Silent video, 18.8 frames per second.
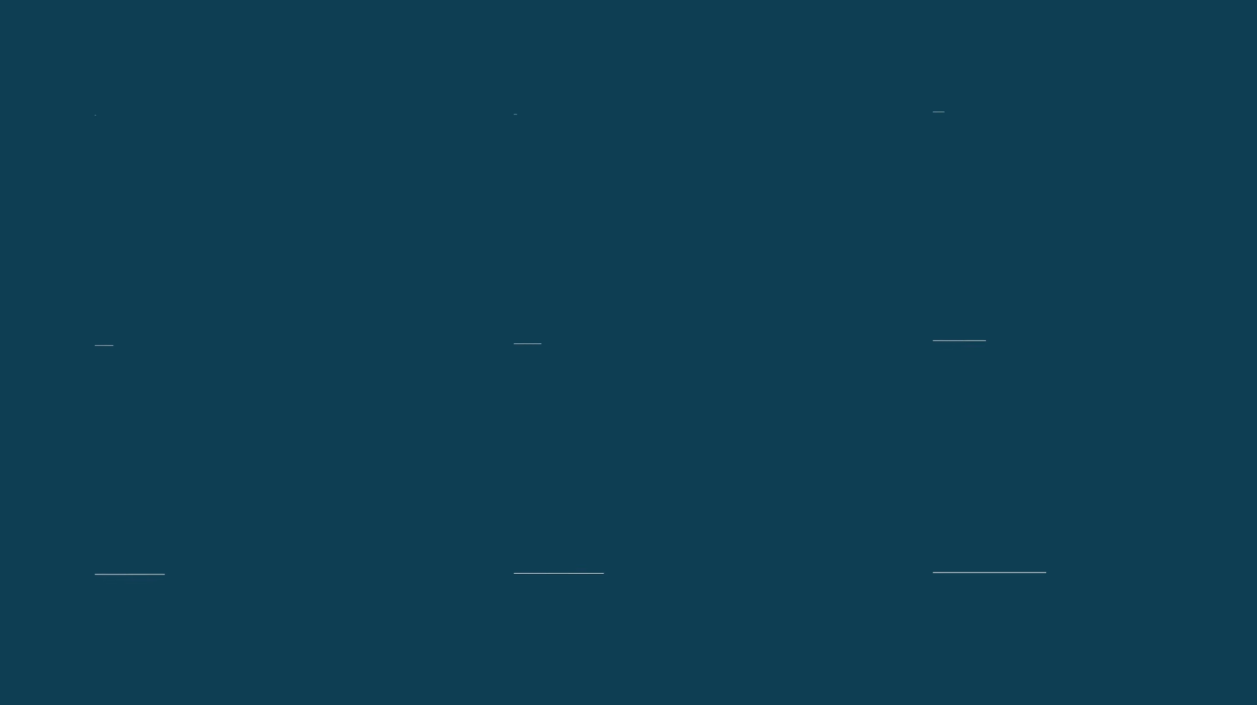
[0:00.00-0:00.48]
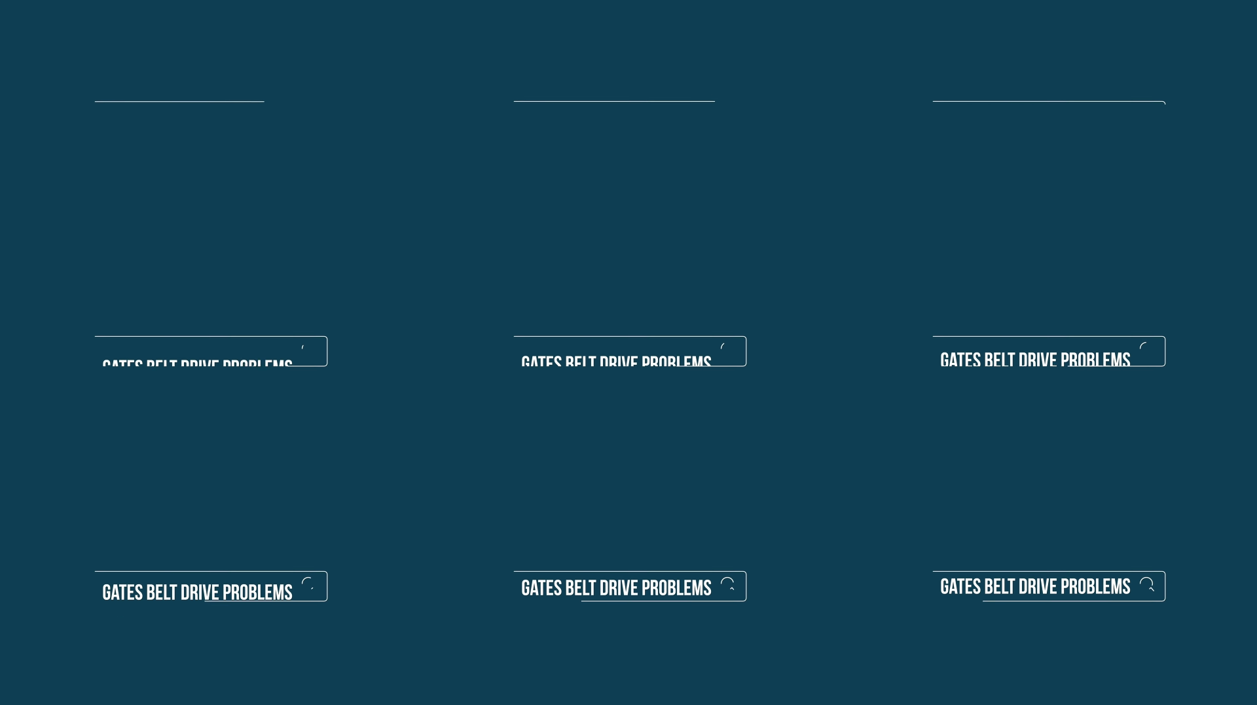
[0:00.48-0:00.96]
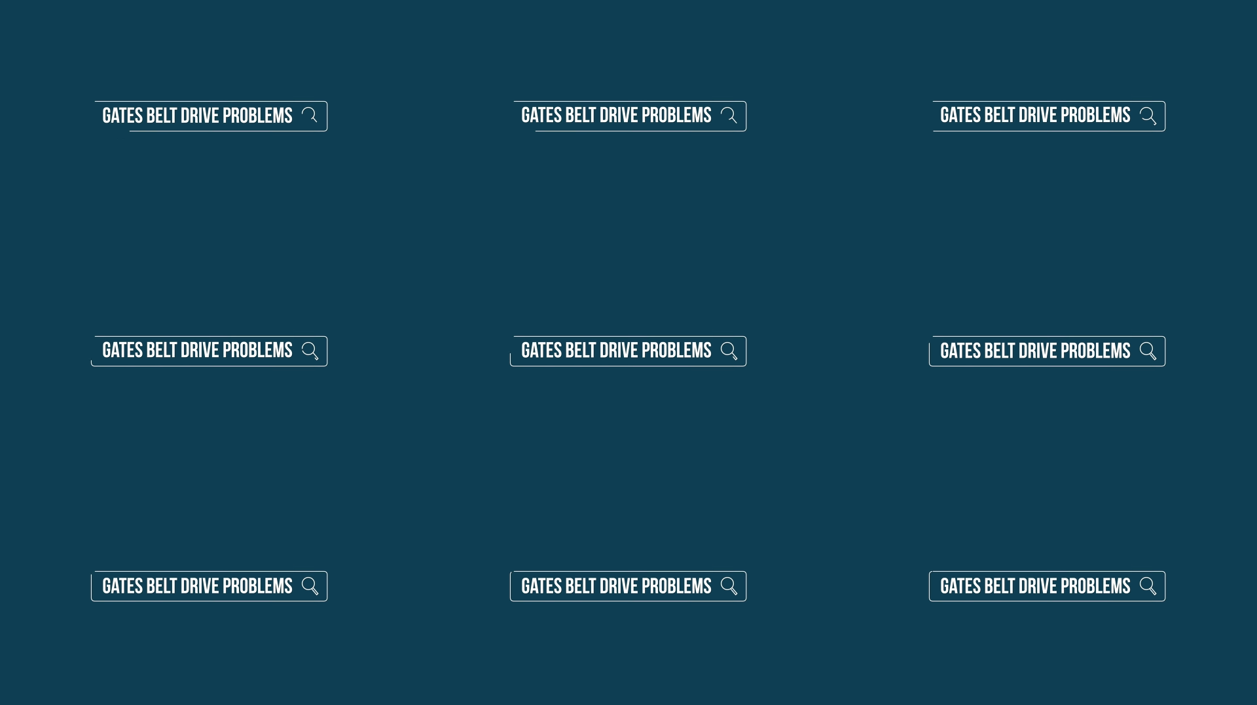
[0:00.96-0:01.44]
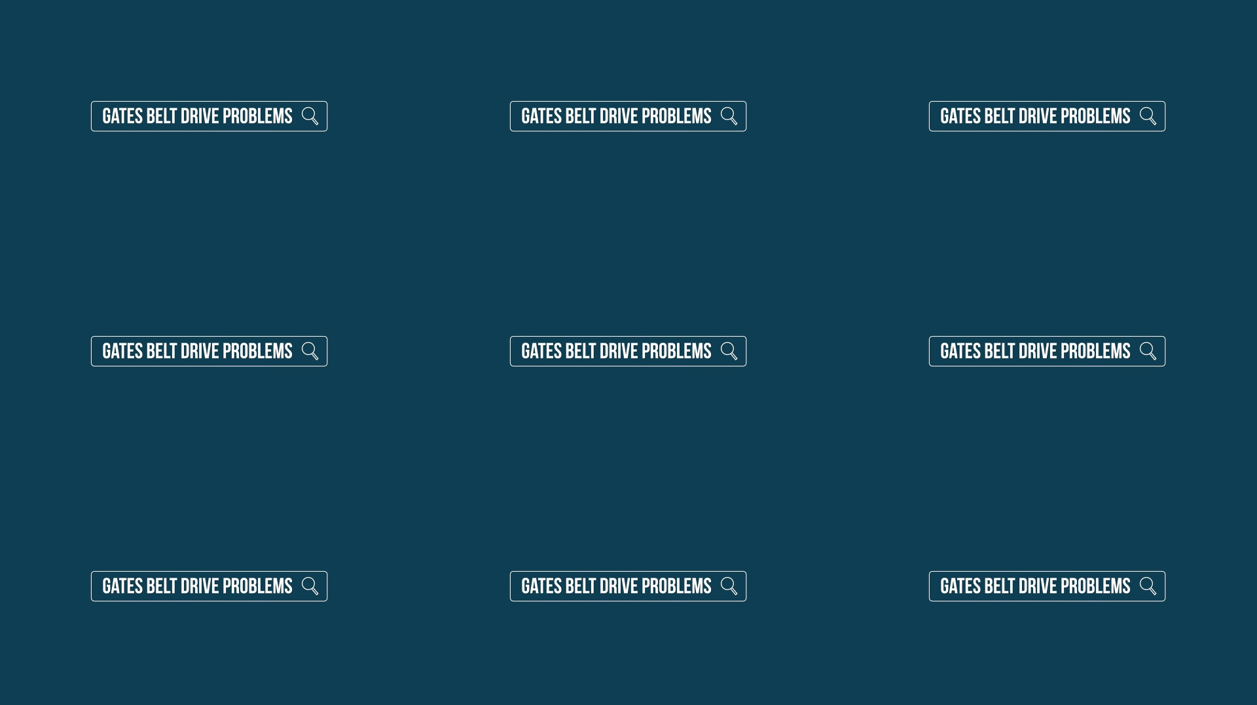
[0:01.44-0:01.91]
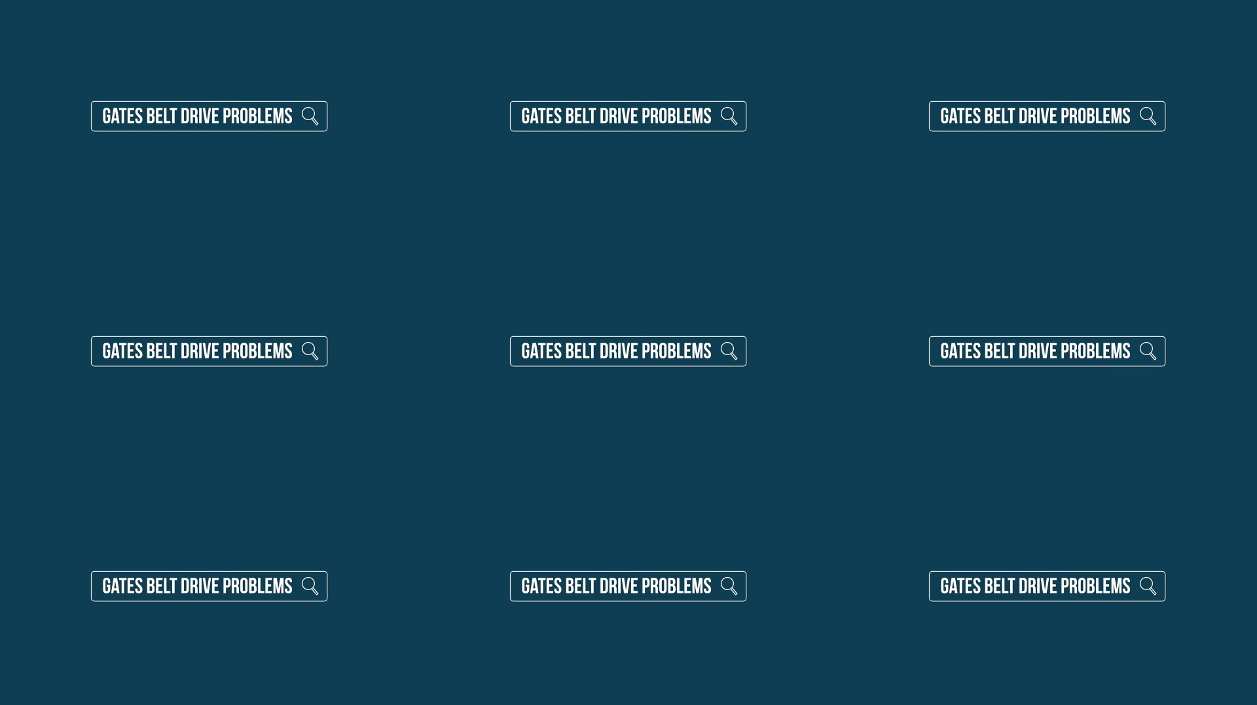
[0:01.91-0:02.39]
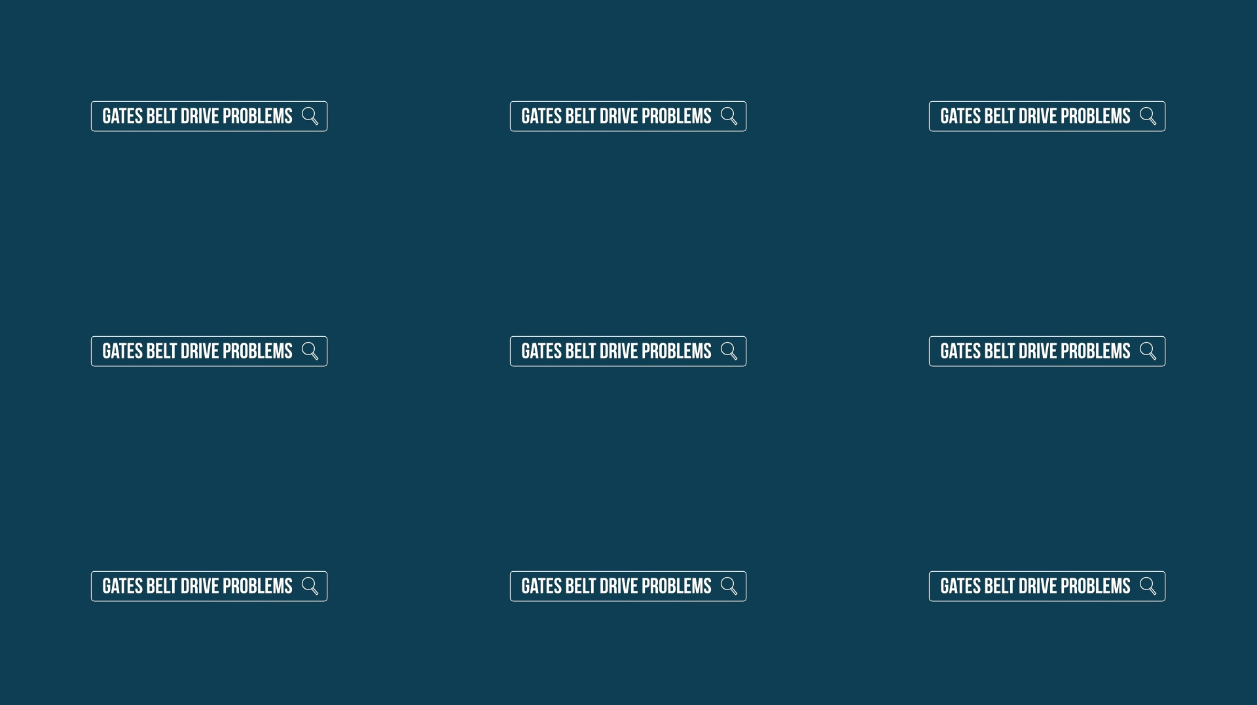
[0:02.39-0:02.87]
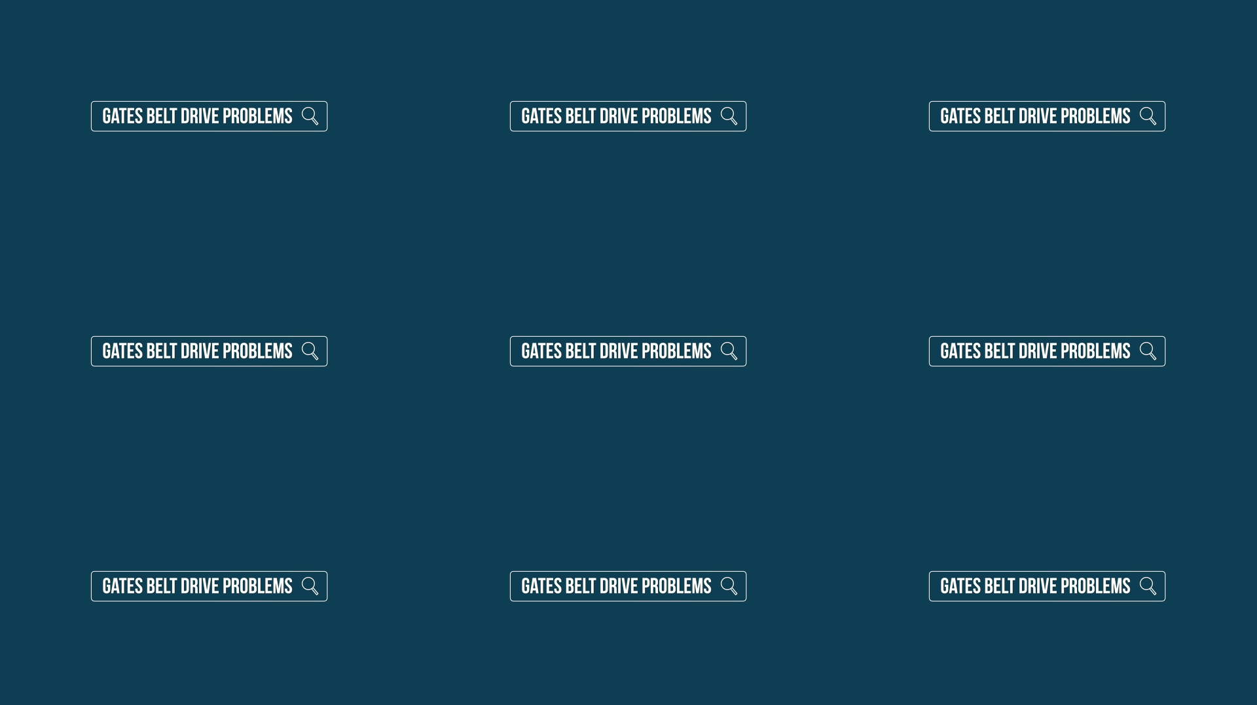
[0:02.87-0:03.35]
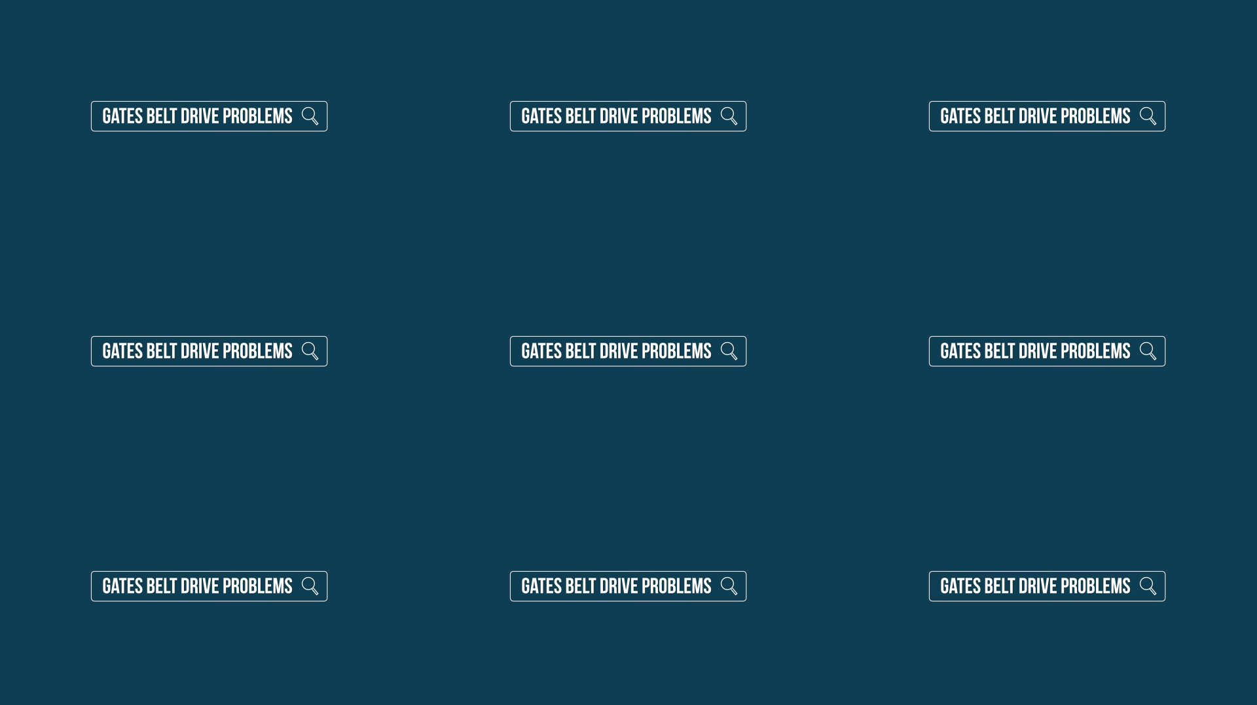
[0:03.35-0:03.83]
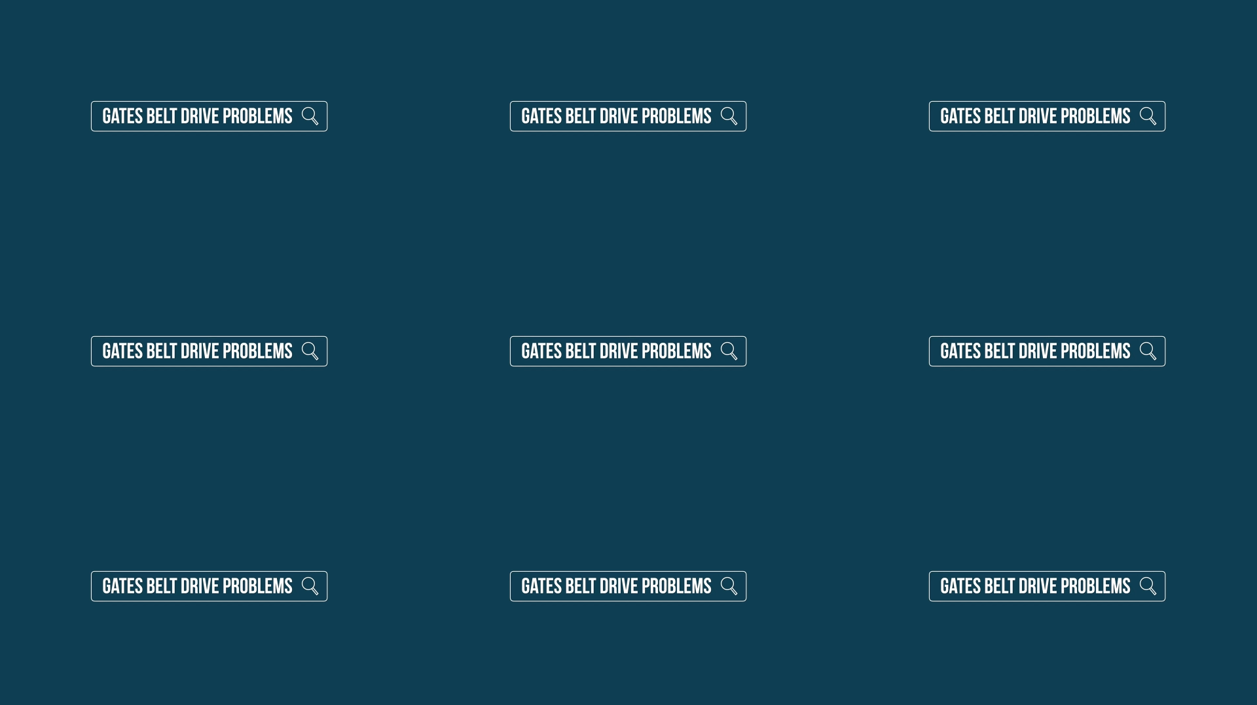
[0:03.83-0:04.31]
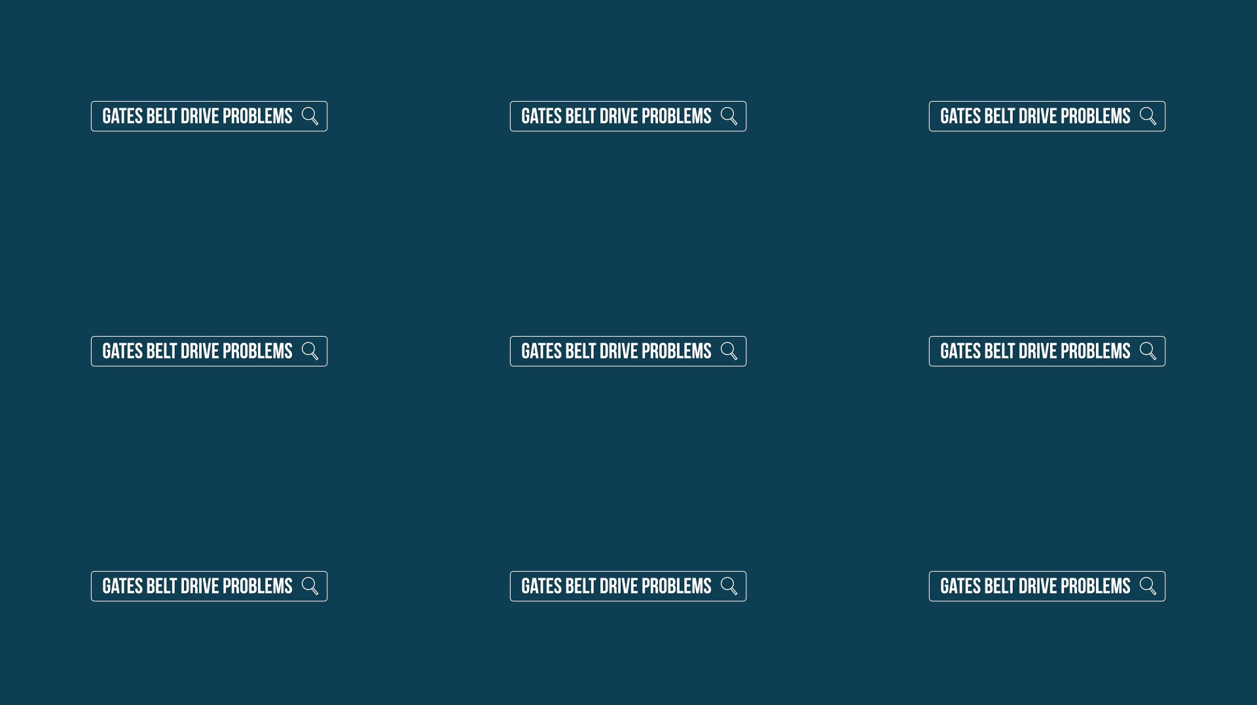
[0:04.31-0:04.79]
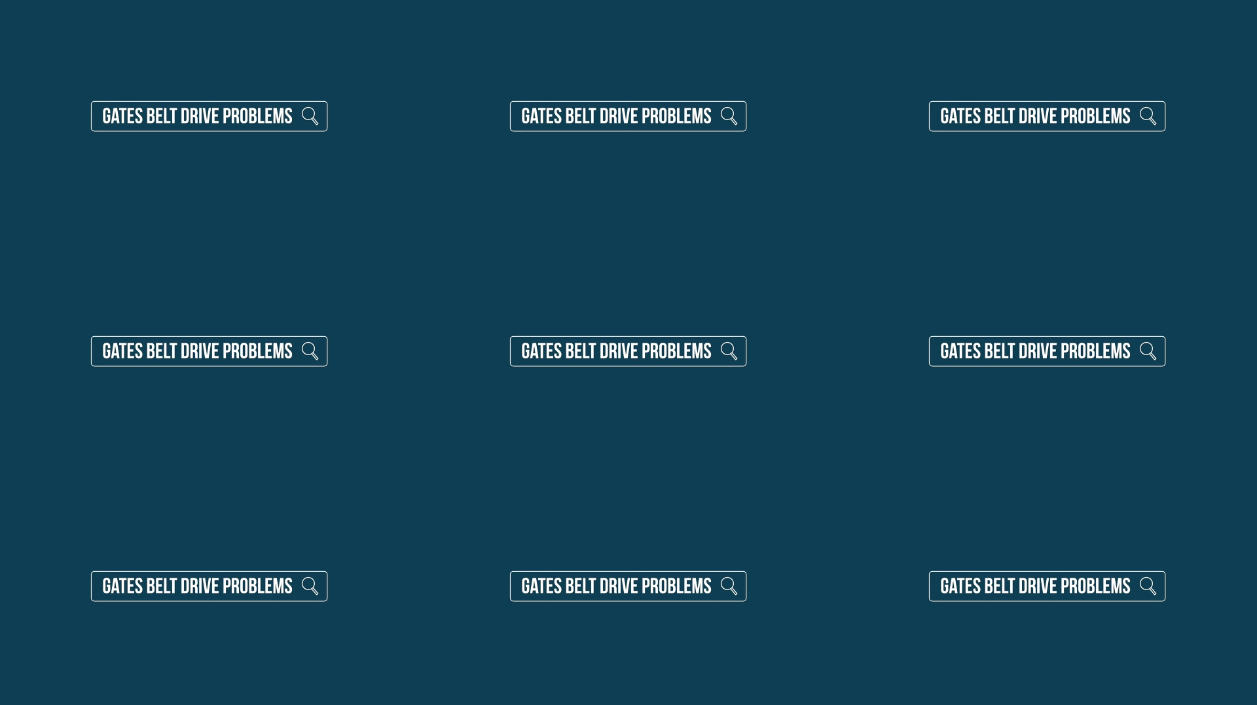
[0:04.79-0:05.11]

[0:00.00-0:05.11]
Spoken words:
Nobody's mouth can be seen.